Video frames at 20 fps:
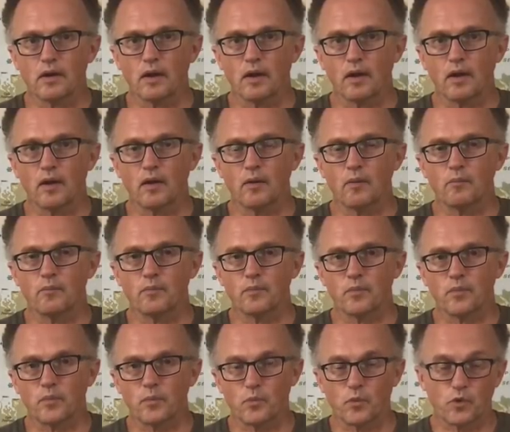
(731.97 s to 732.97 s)
um,
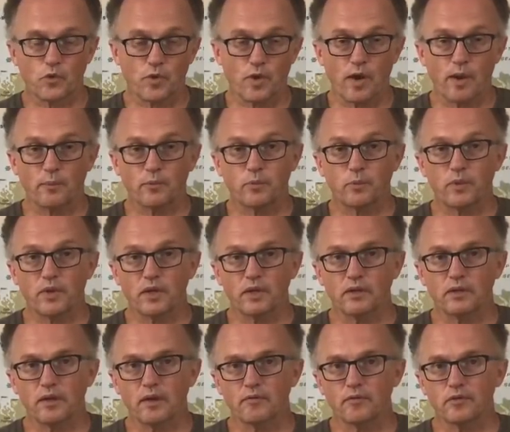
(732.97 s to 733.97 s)
crops
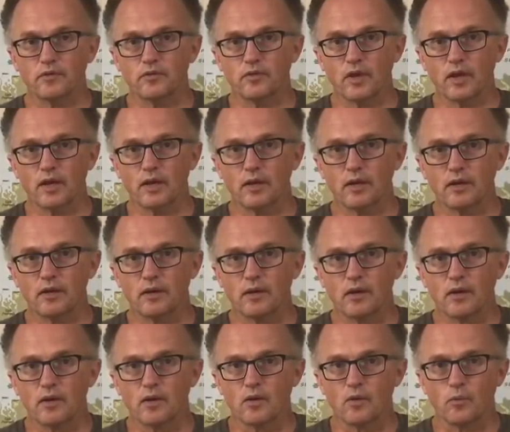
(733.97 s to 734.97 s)
being devastated.
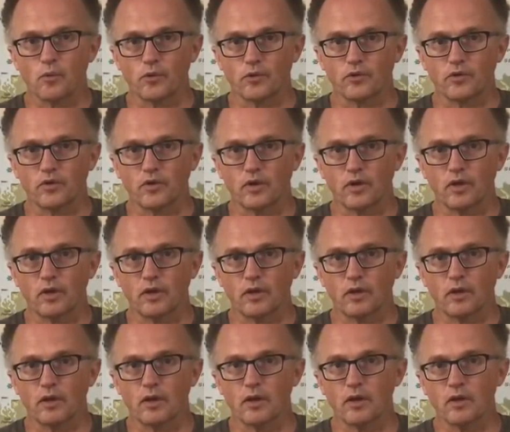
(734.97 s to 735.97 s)
We're
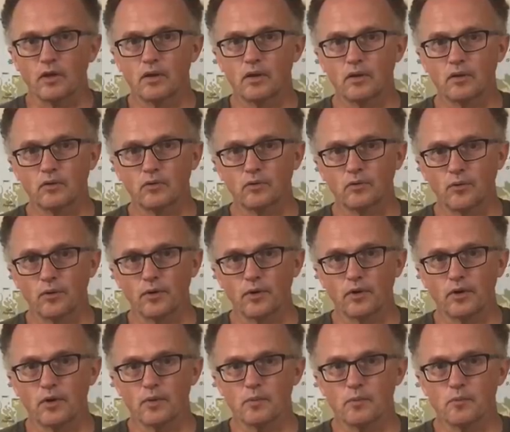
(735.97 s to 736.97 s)
seeing
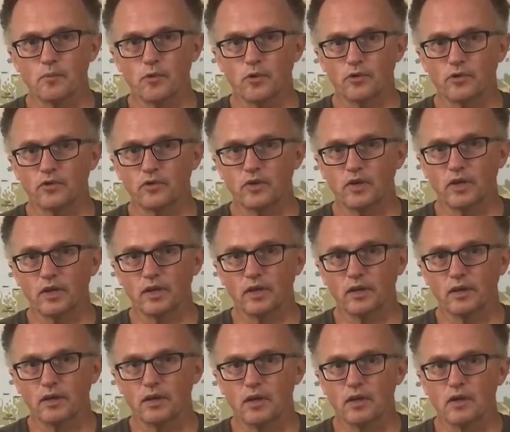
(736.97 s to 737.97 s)
sorghum. We're
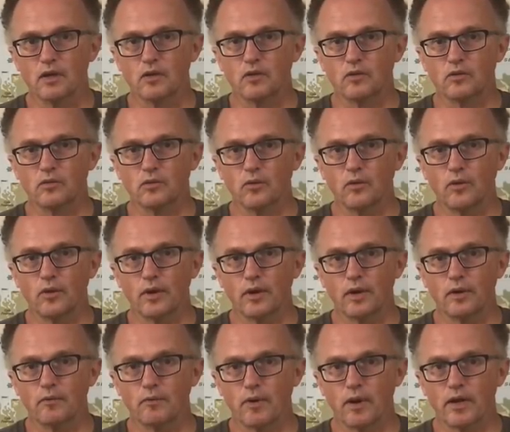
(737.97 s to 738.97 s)
seeing
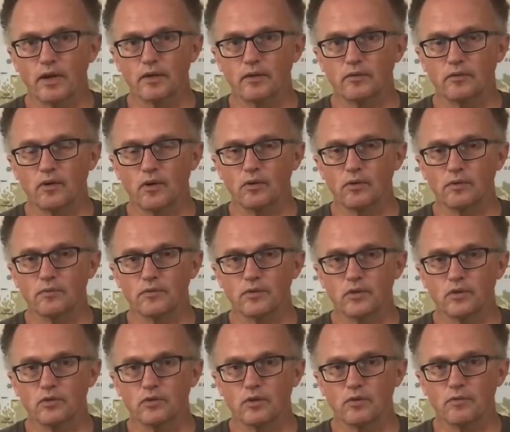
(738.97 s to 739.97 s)
soy, rice, all of
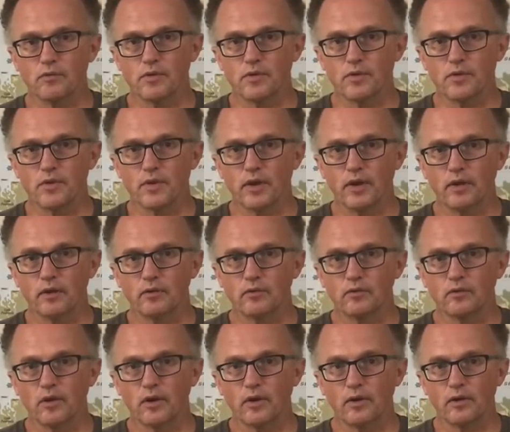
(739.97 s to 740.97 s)
these different
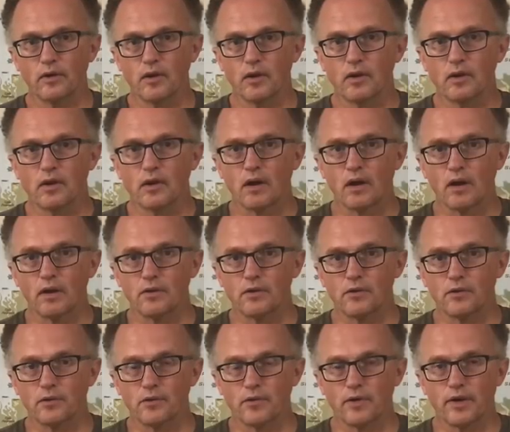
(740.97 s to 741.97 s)
things are
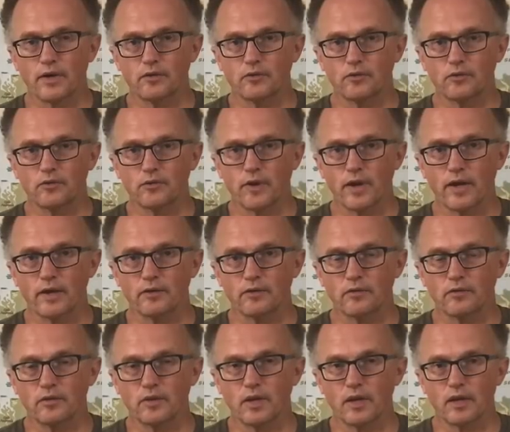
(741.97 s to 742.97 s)
under great
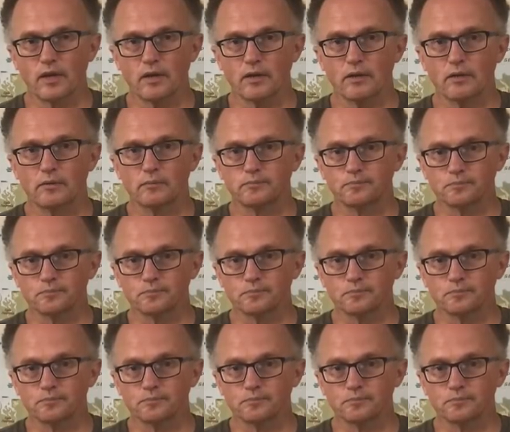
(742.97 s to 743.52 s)
stress and